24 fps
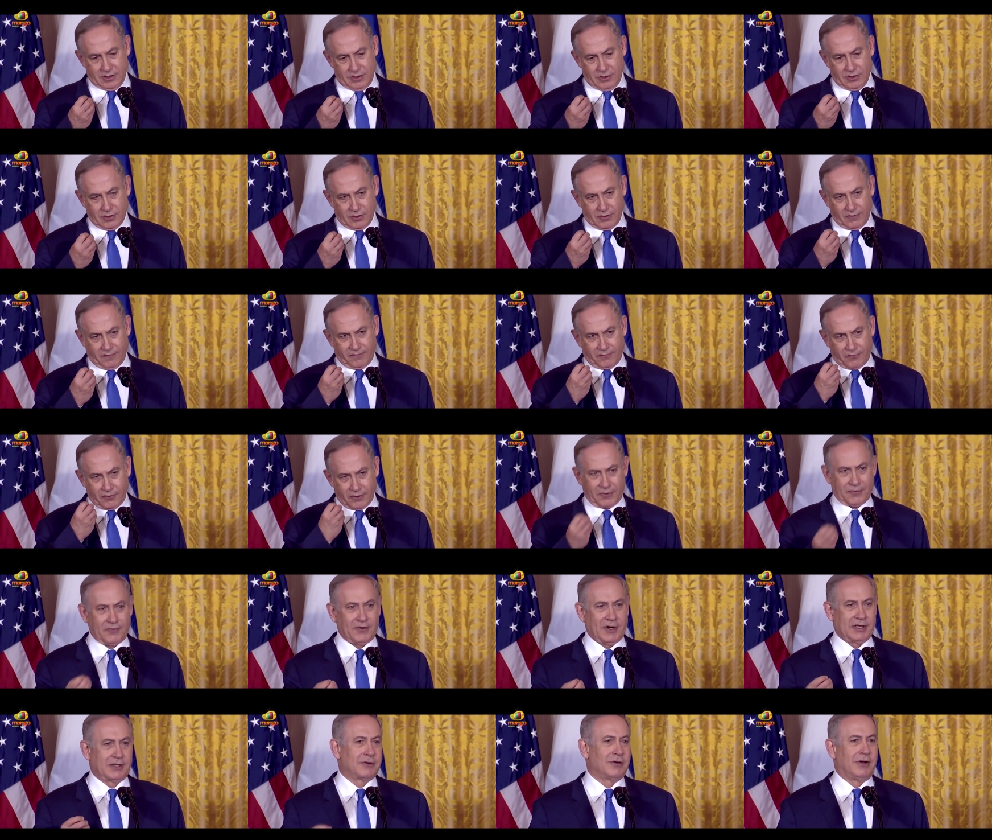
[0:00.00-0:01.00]
your
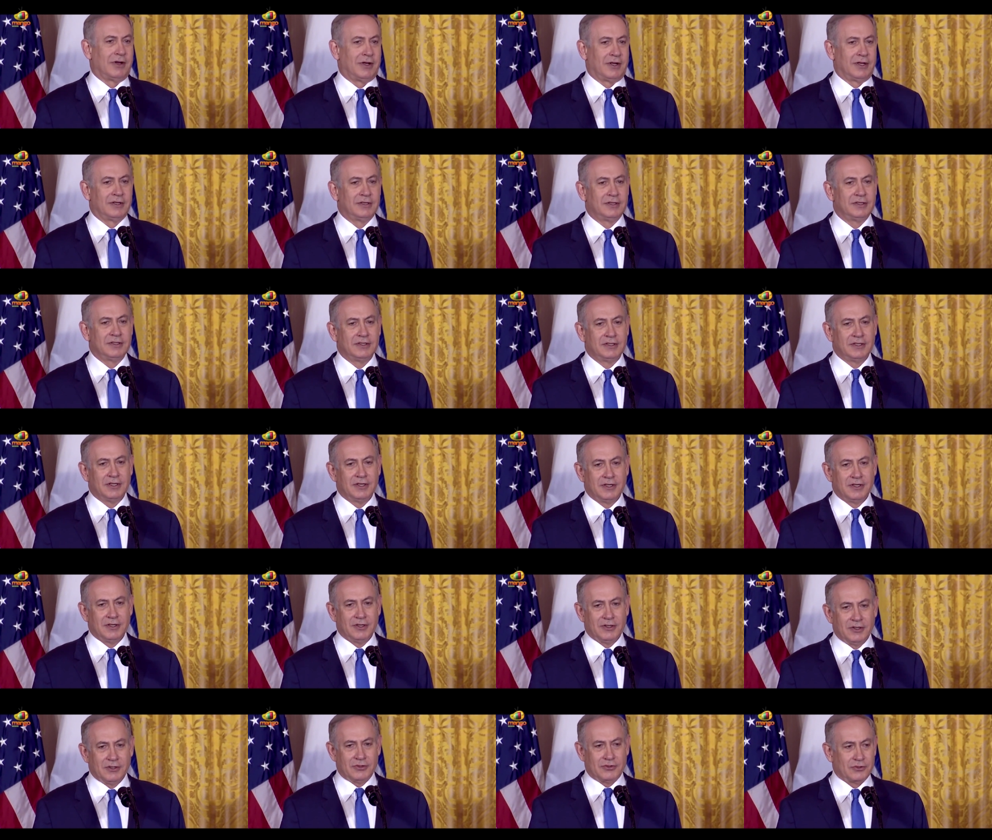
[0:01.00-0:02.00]
forthright call
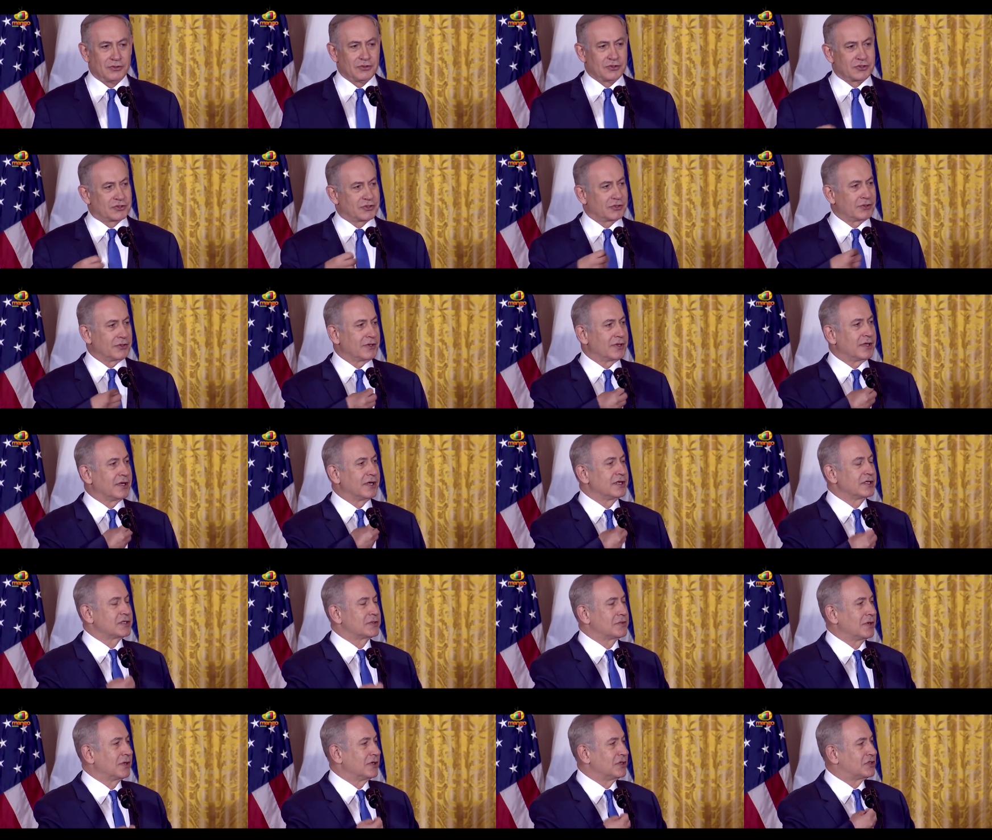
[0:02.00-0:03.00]
to ensure that
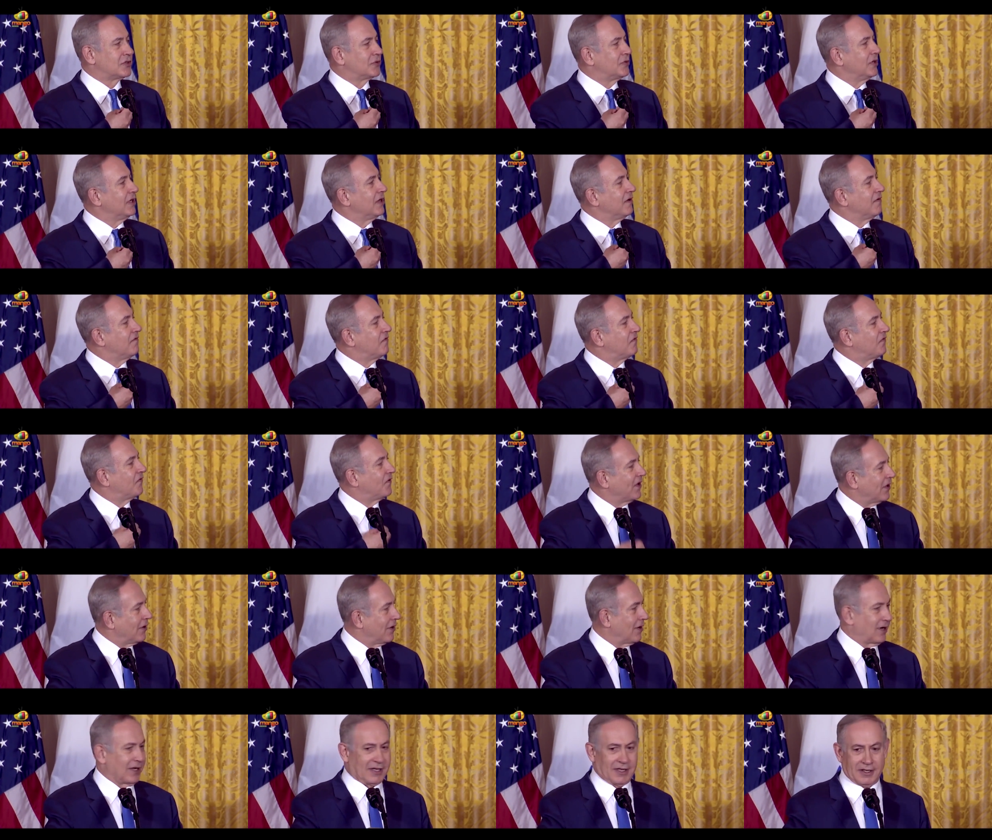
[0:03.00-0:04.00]
Israel is treated
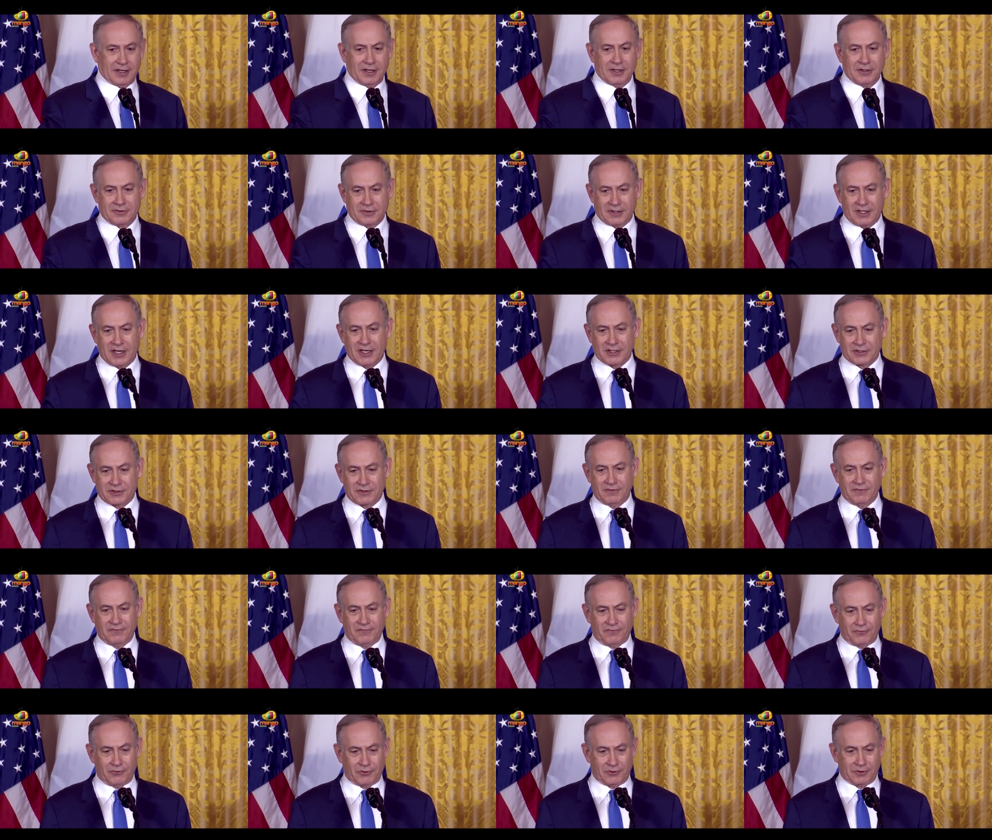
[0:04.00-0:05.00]
fairly in
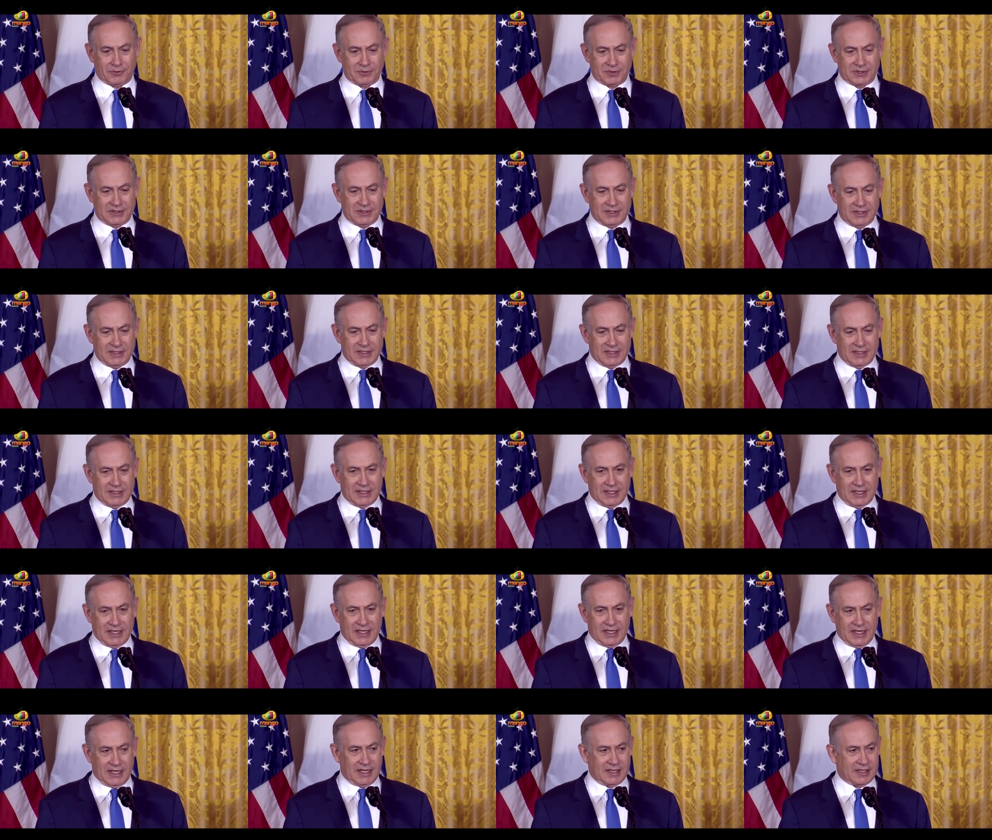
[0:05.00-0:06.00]
international forums
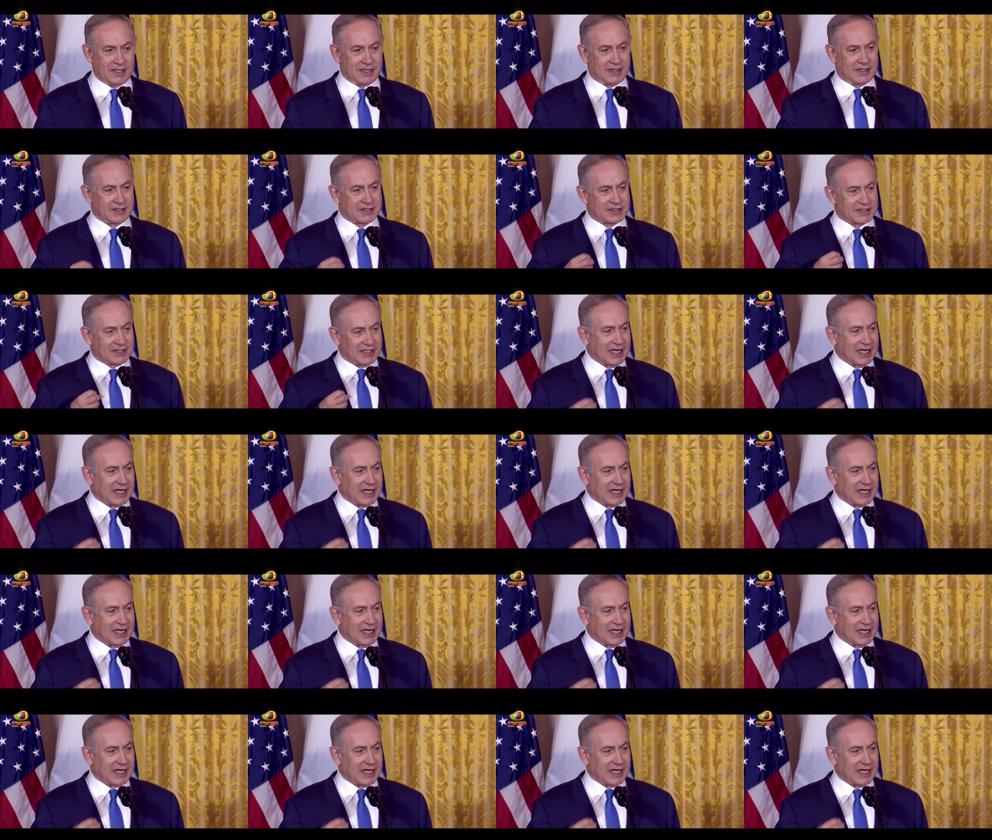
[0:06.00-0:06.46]
and that the